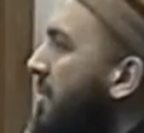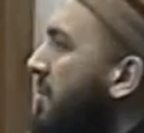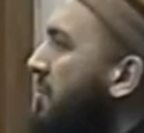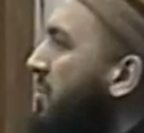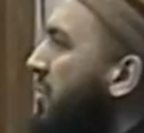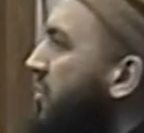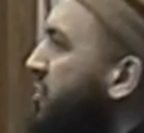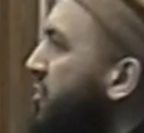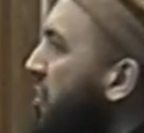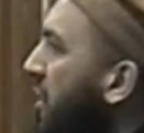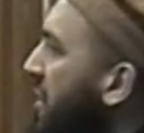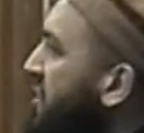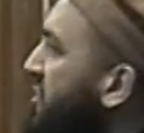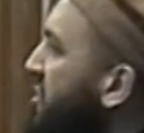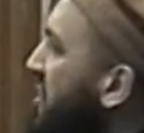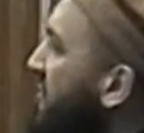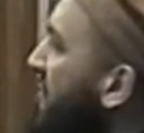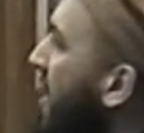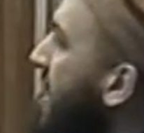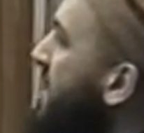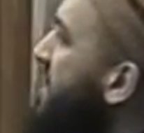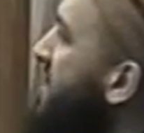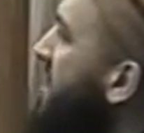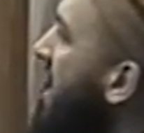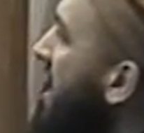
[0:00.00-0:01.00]
Majority of
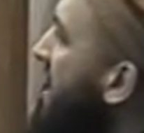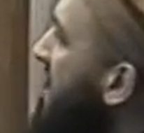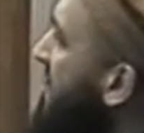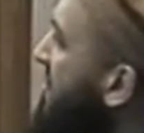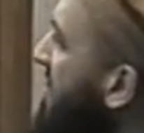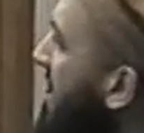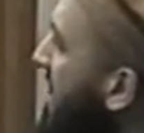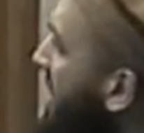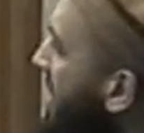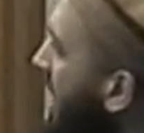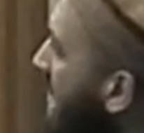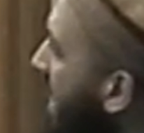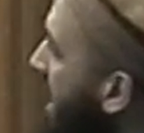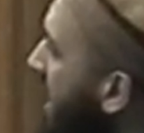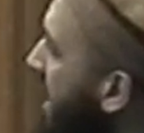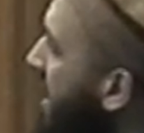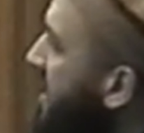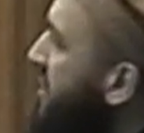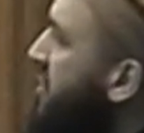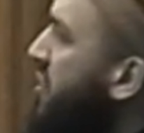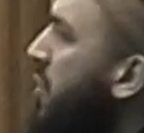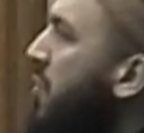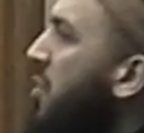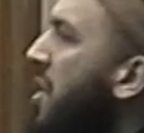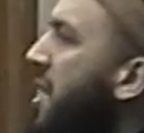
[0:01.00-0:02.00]
us yani think that
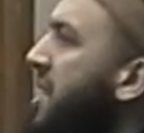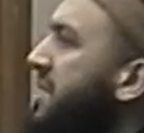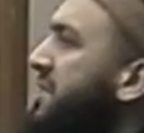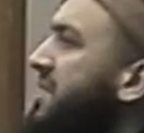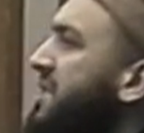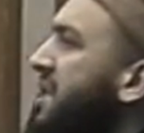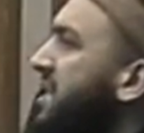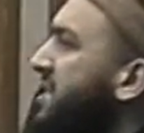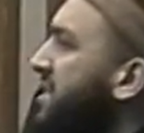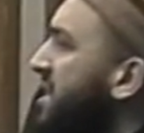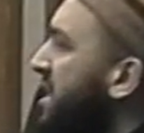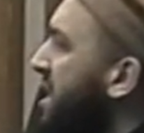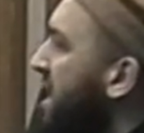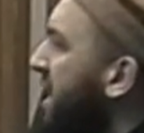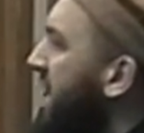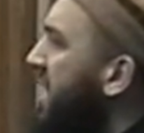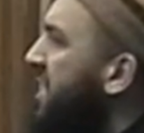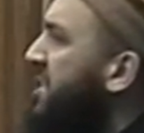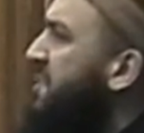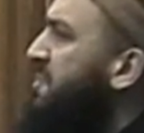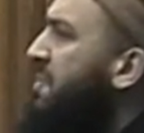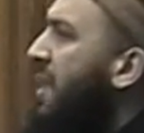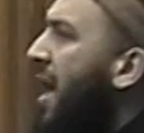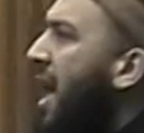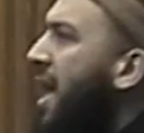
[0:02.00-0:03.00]
he's the worst this and
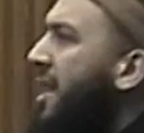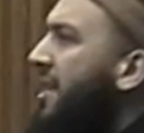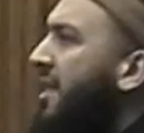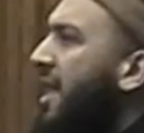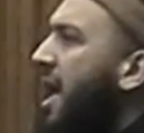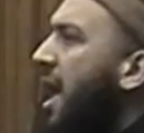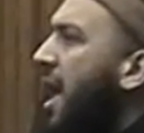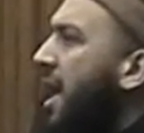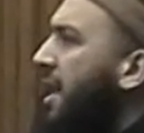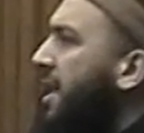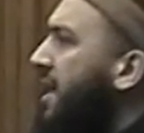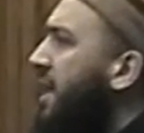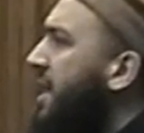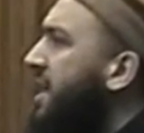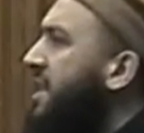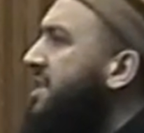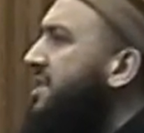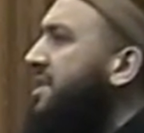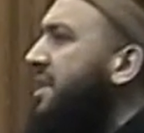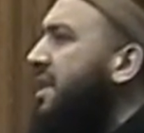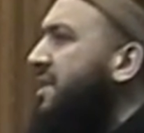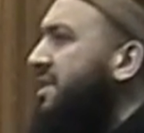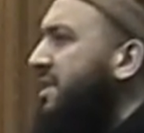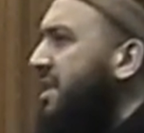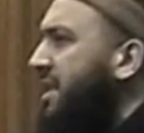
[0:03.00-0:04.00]
he's bad that and
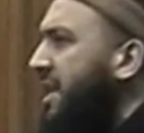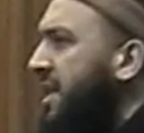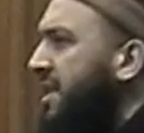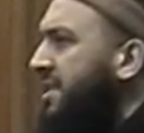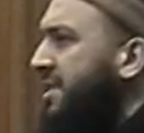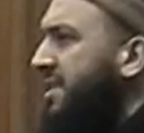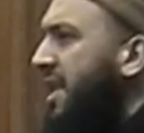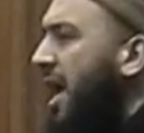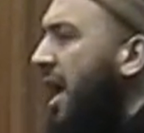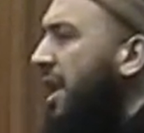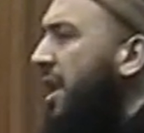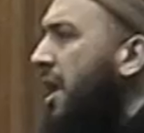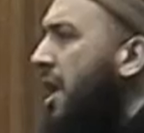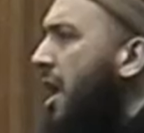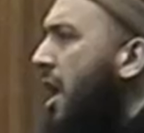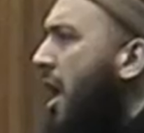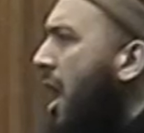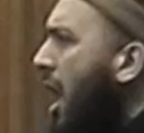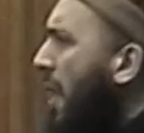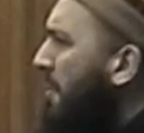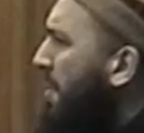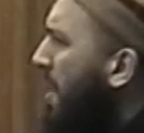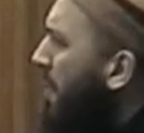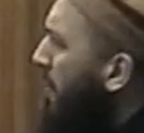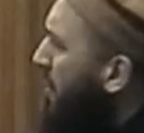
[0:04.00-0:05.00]
he's this and he's that.
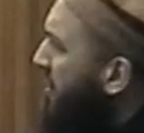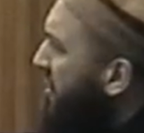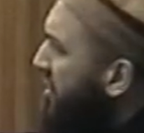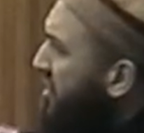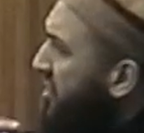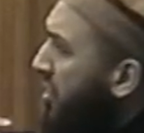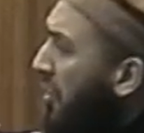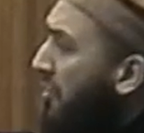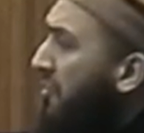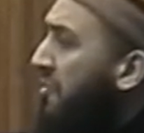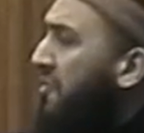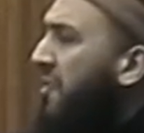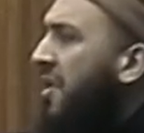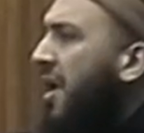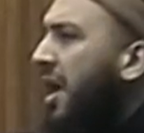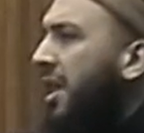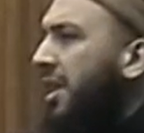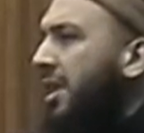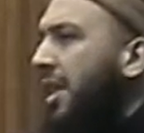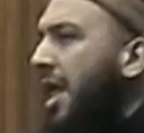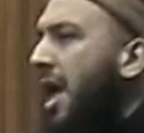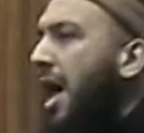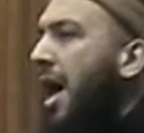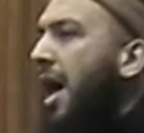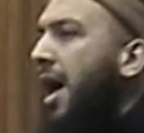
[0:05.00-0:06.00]
And people just don't fear
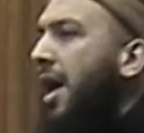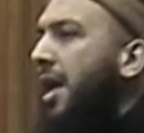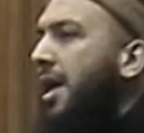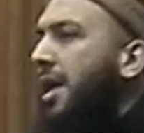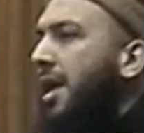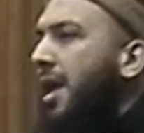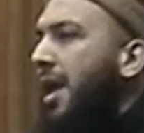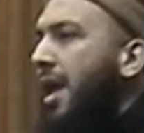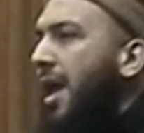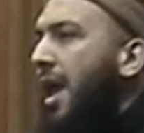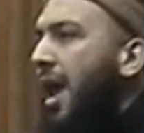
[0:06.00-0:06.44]
Allah.